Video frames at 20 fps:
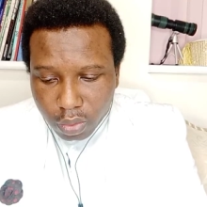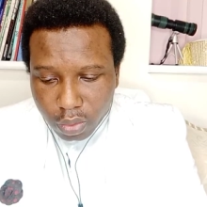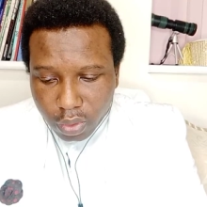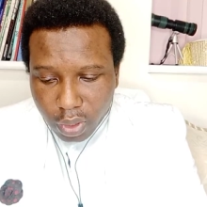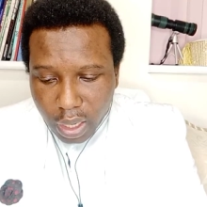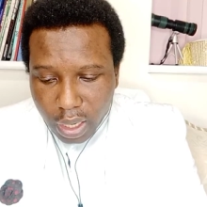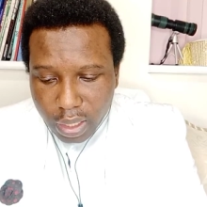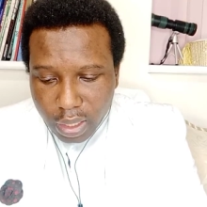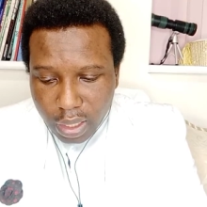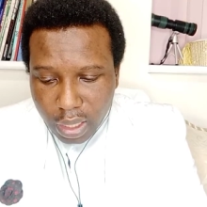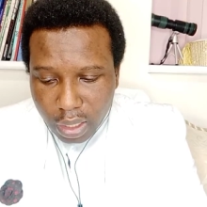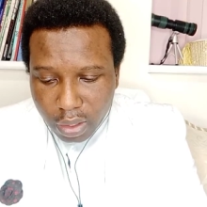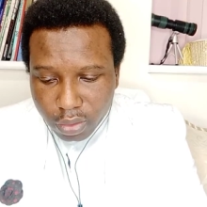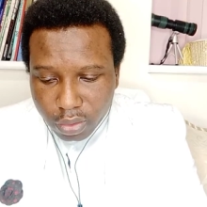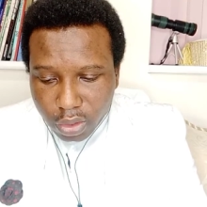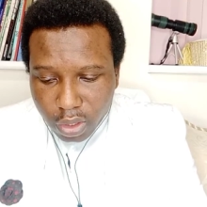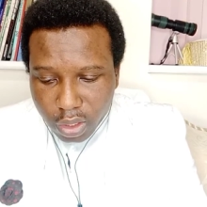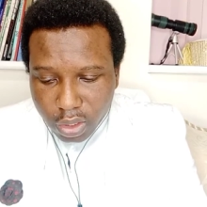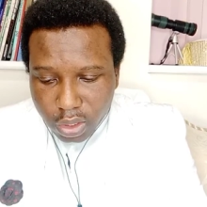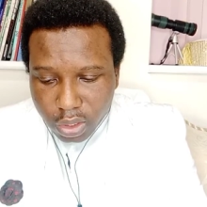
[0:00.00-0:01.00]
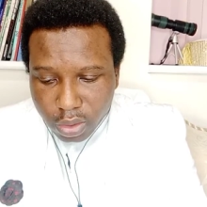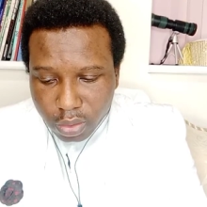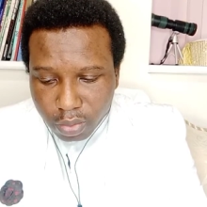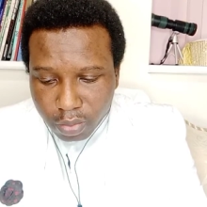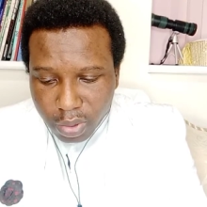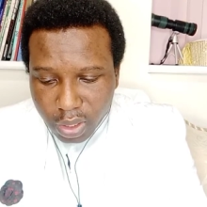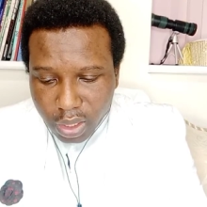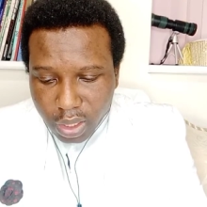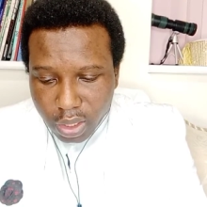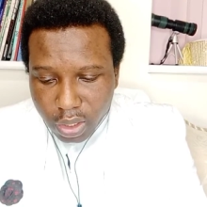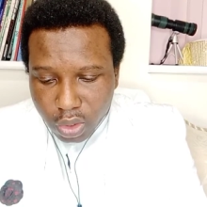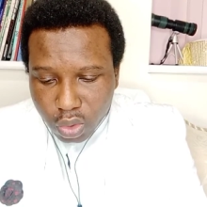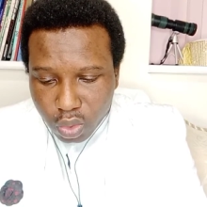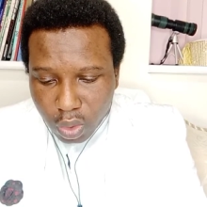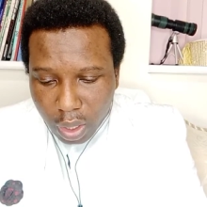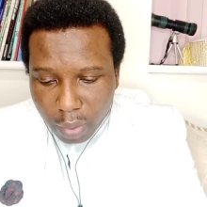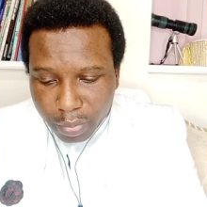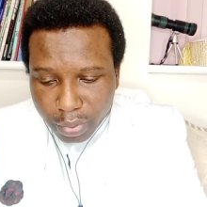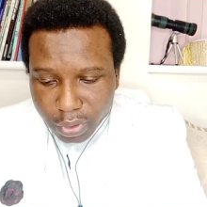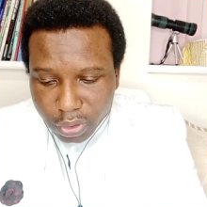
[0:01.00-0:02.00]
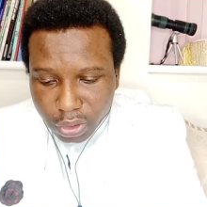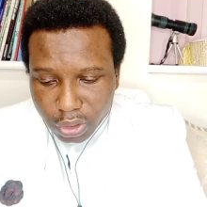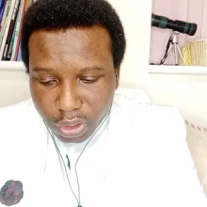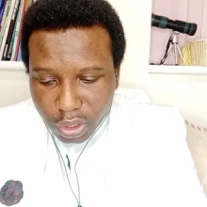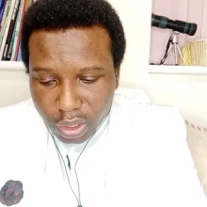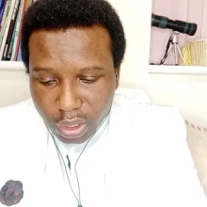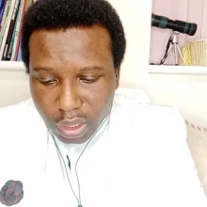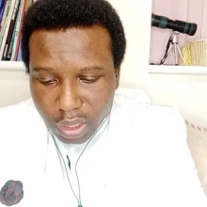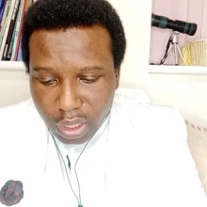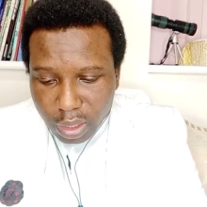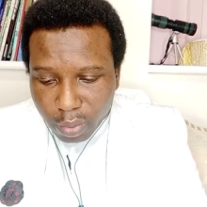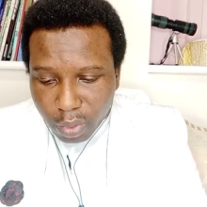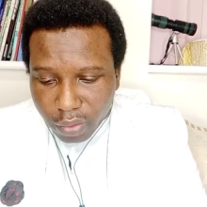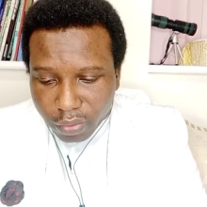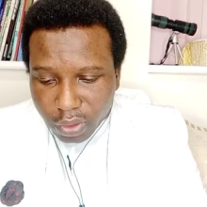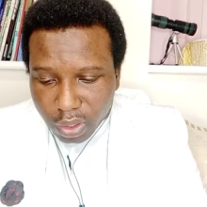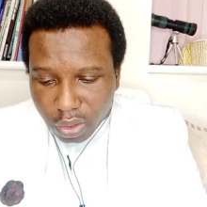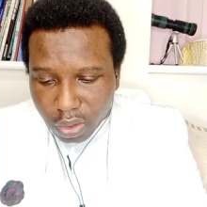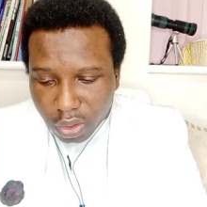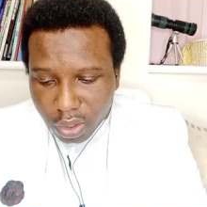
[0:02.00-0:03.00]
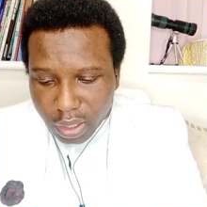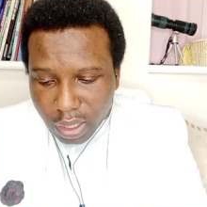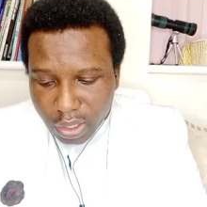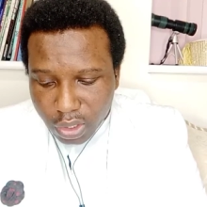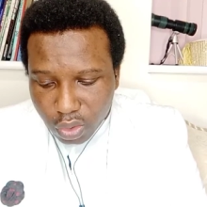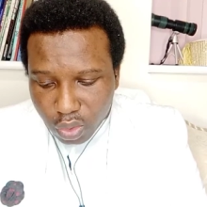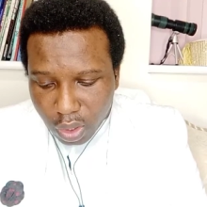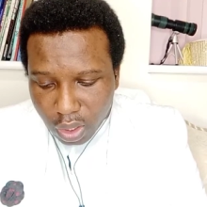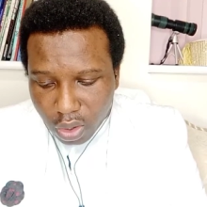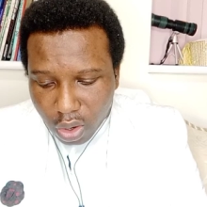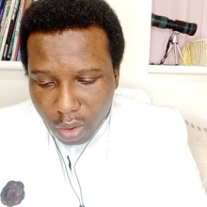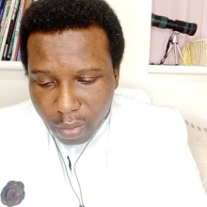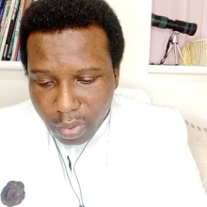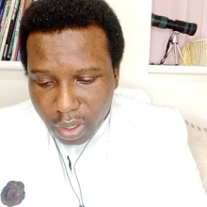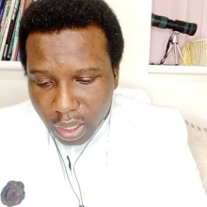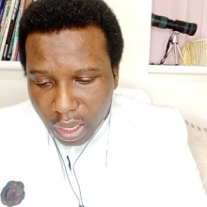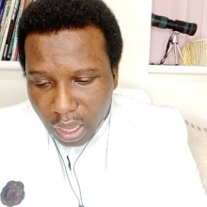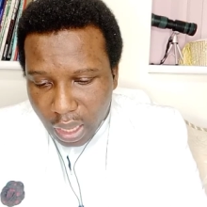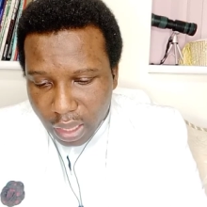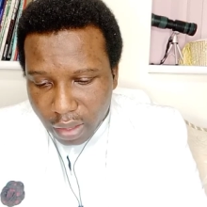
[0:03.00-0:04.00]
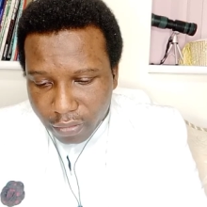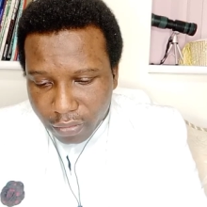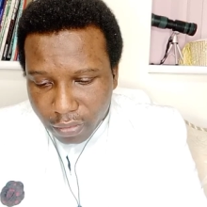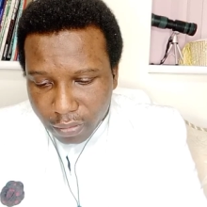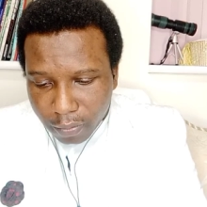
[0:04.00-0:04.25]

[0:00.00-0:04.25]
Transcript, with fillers: Right now, just begin to appreciate the name of the Lord as you are coming live.